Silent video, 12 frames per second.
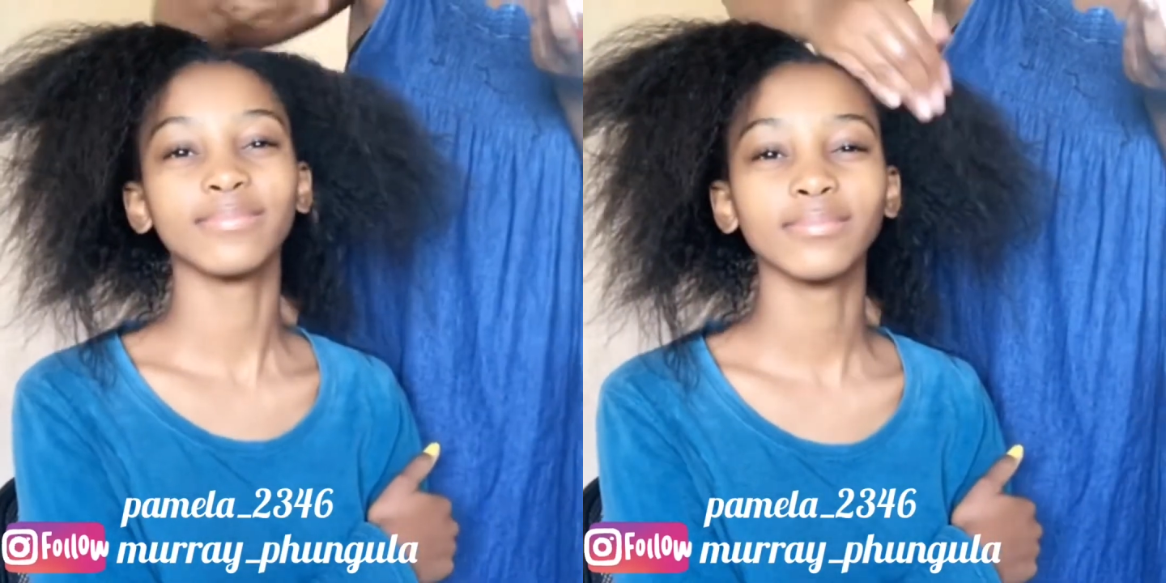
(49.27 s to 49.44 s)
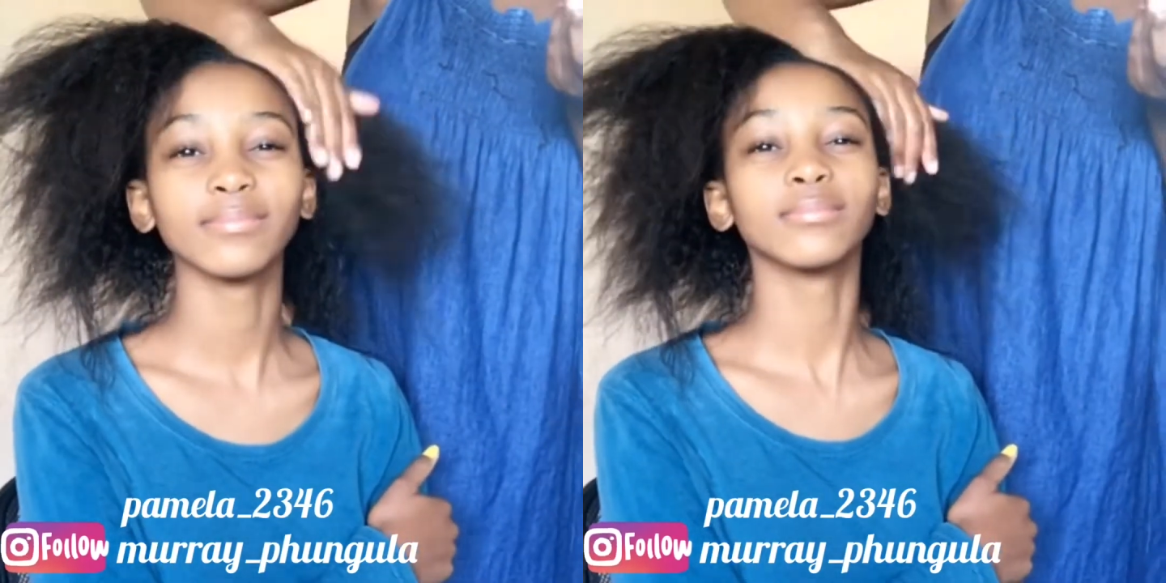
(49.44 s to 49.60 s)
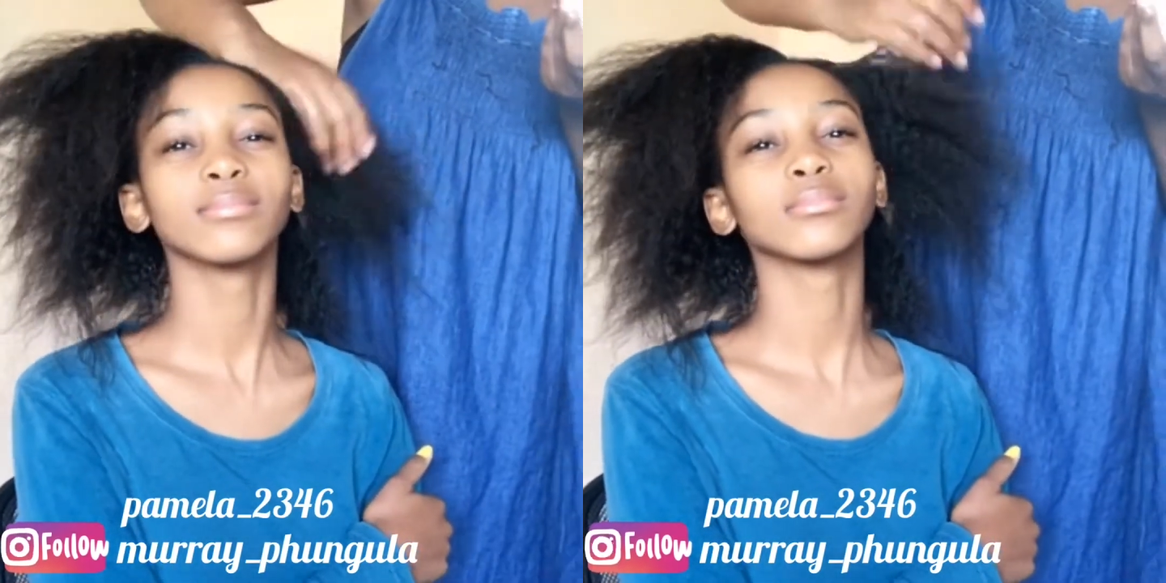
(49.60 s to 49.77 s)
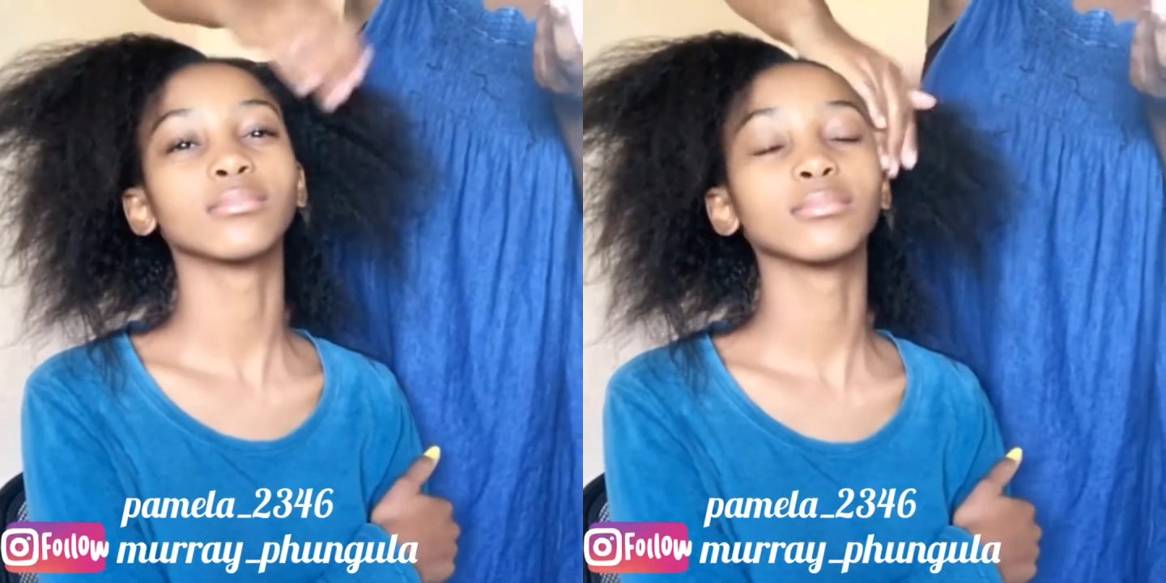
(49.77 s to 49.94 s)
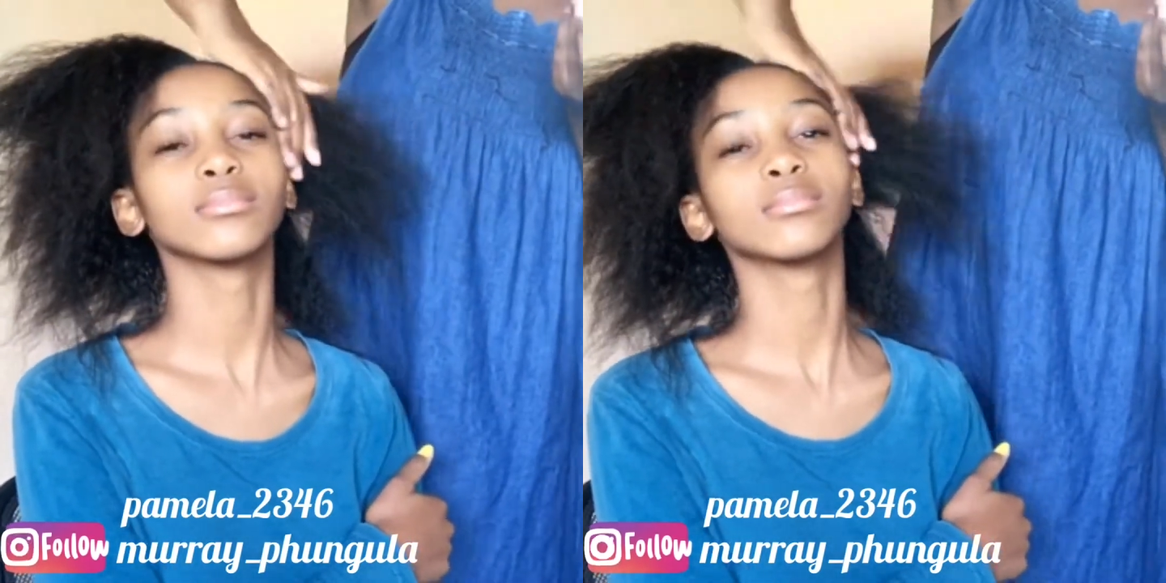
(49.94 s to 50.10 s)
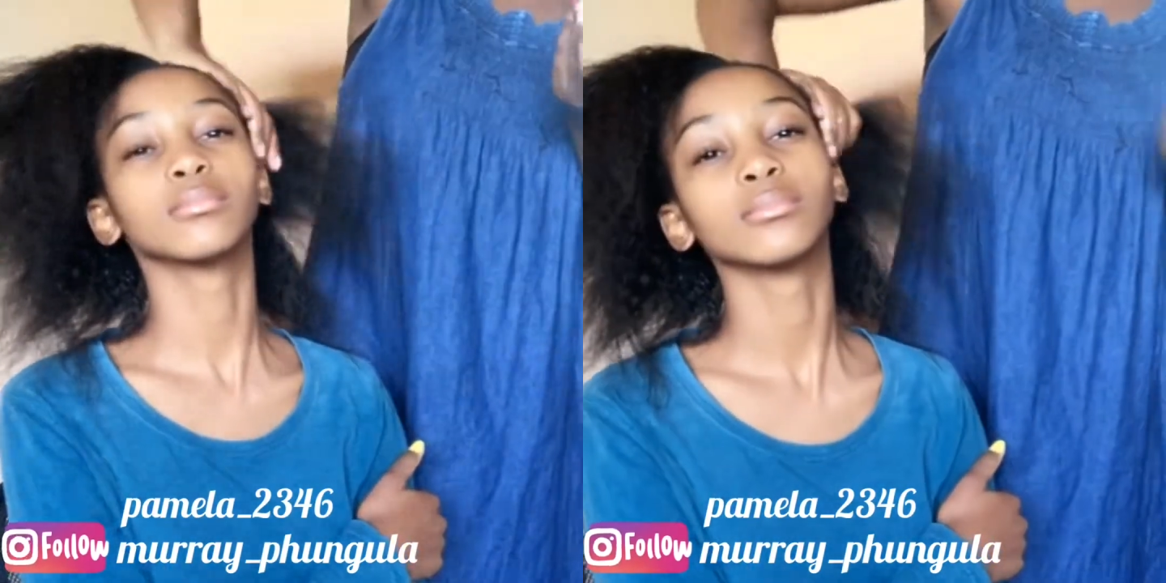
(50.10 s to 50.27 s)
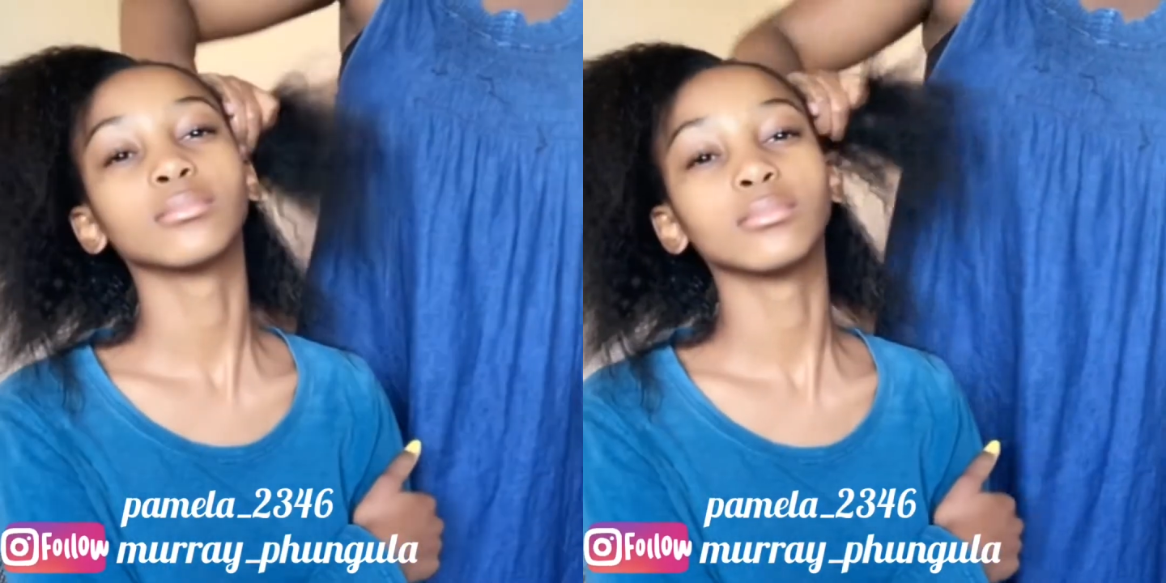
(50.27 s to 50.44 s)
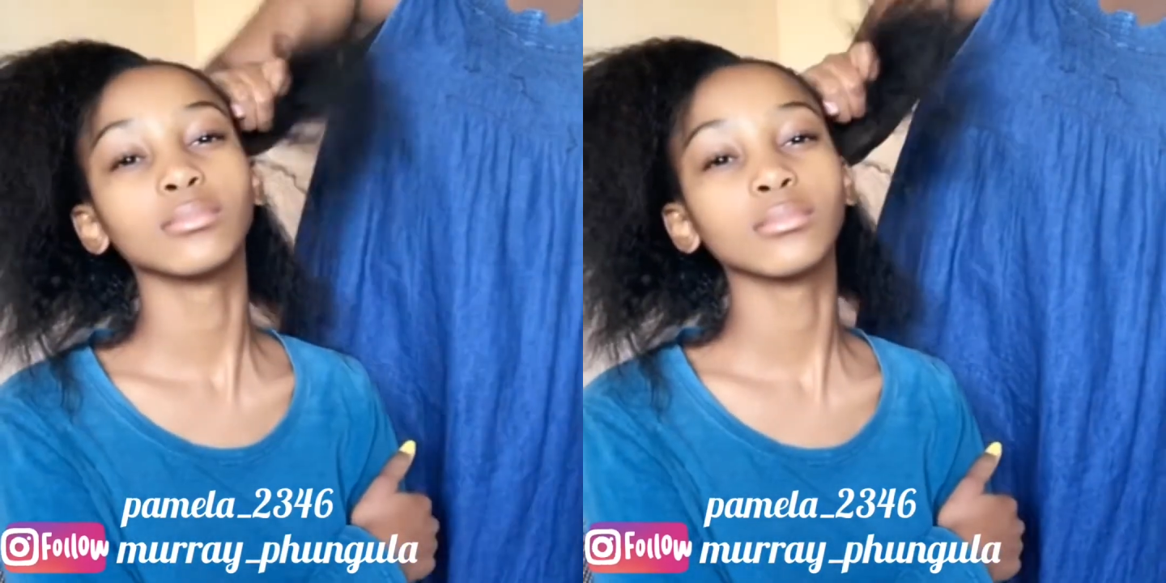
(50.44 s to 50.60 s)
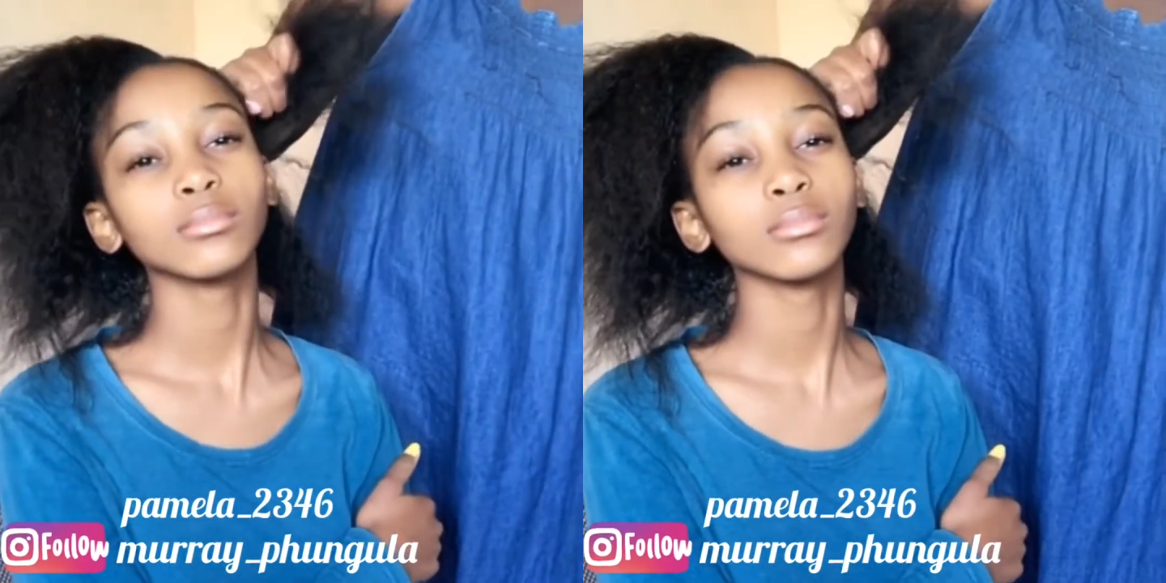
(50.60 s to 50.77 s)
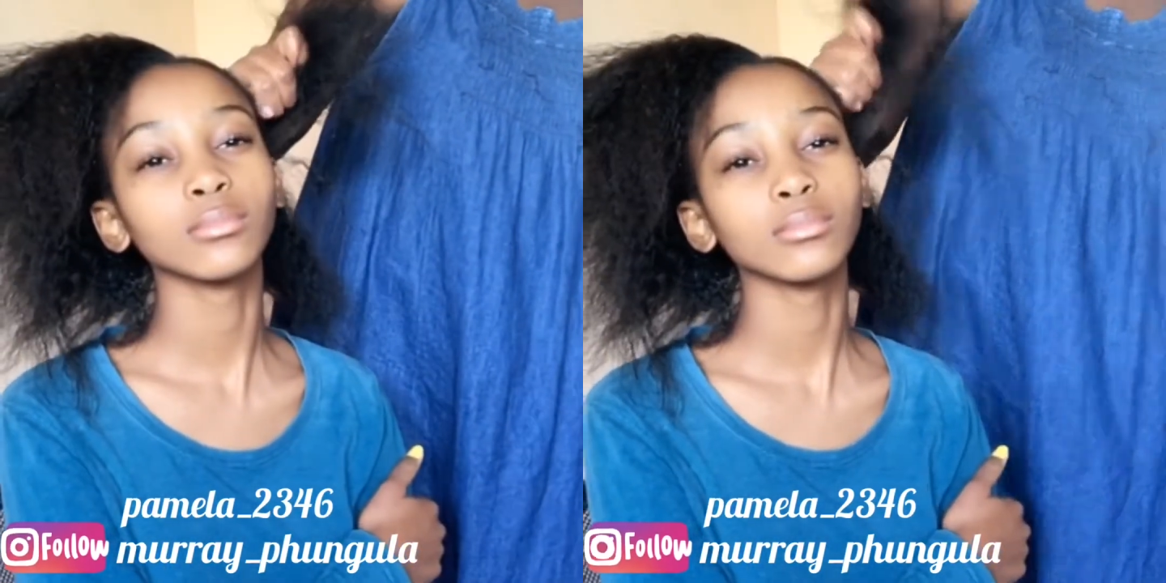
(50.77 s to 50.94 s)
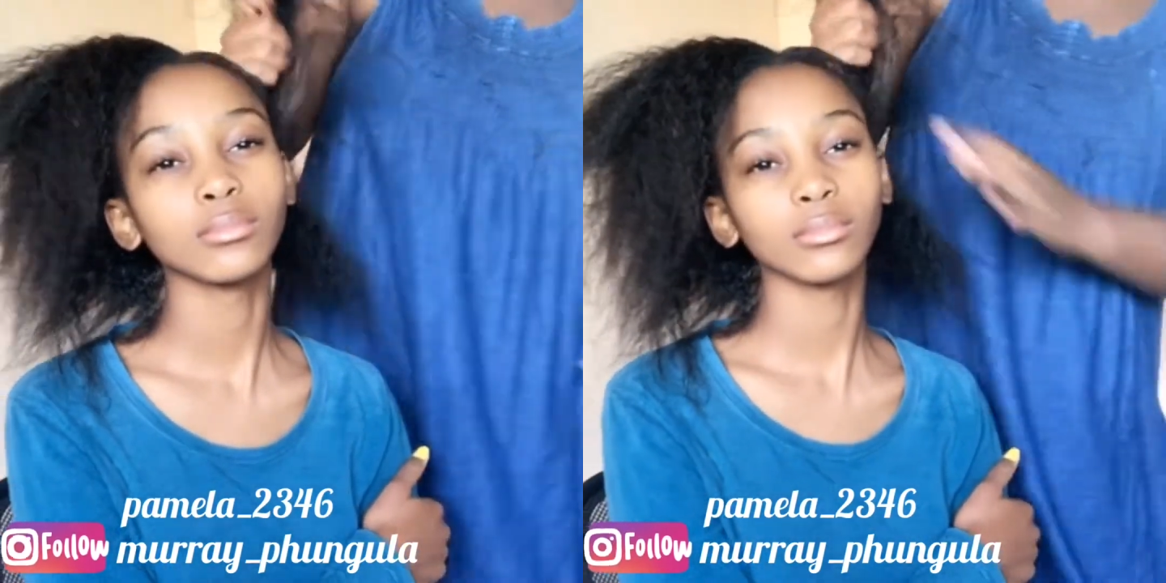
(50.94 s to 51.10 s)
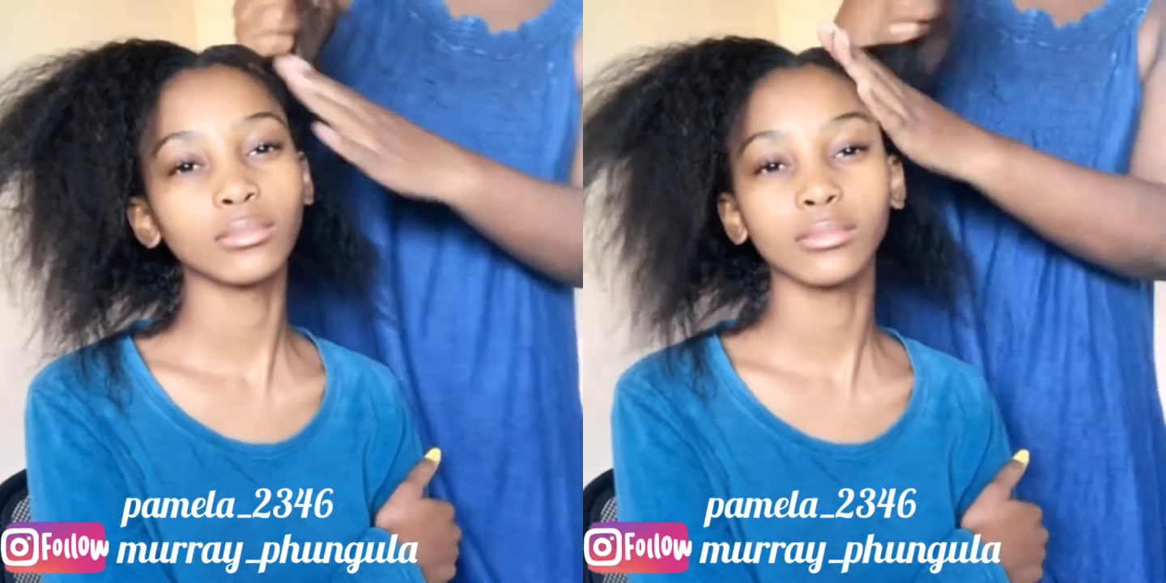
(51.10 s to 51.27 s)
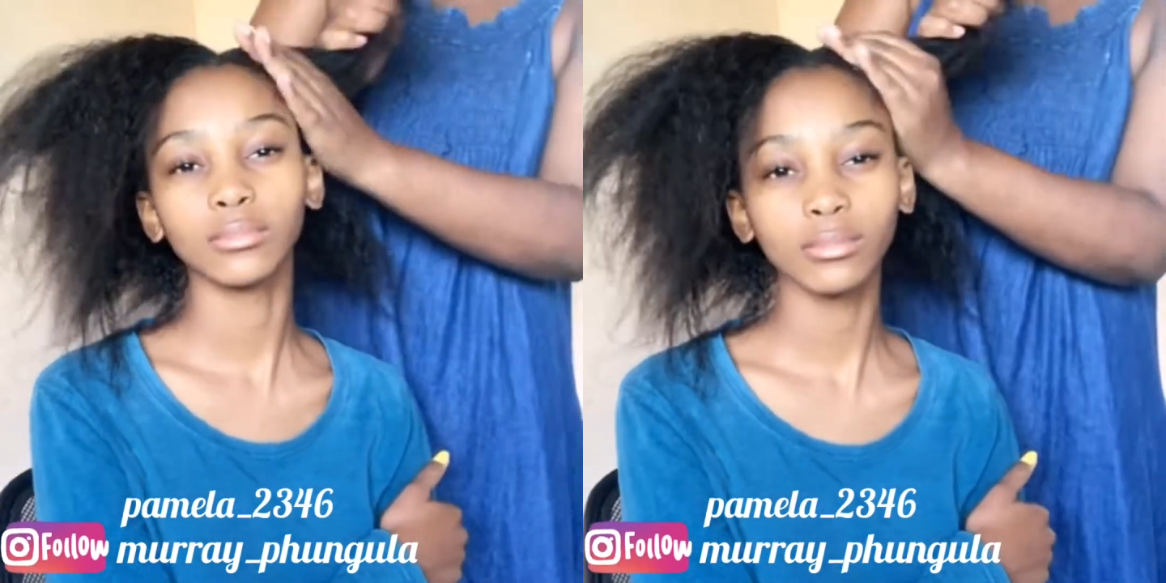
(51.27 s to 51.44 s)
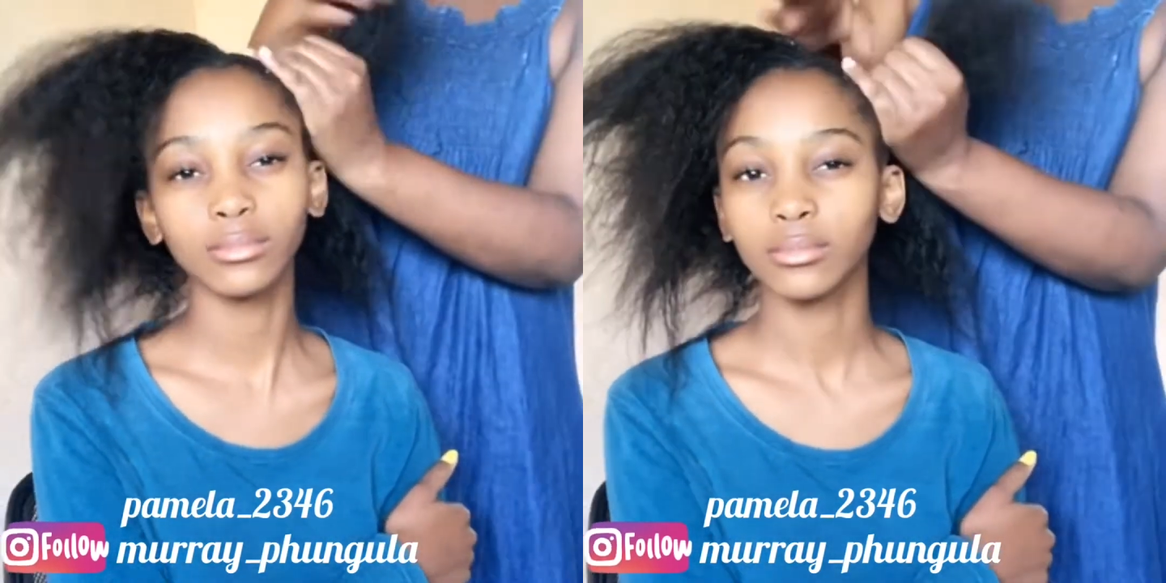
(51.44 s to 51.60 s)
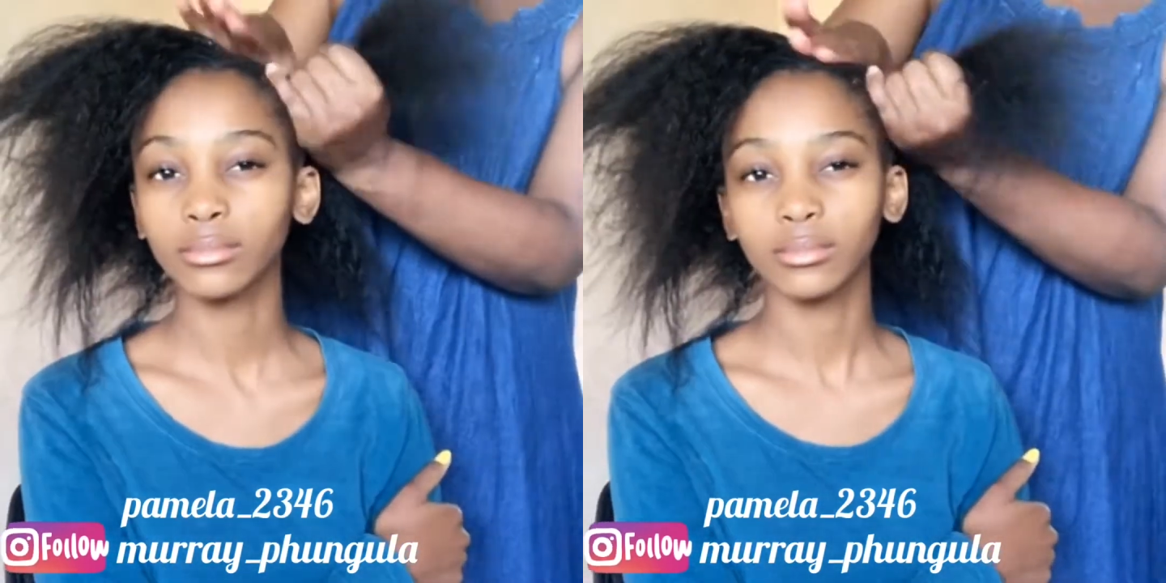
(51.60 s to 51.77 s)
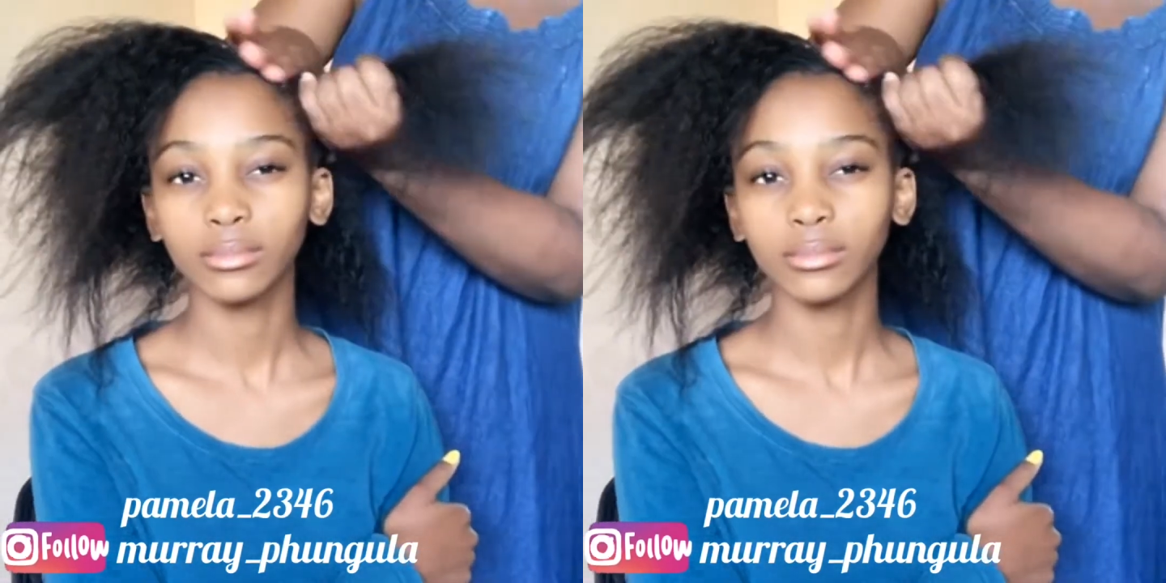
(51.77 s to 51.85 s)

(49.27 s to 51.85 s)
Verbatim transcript: she has growth in her hair.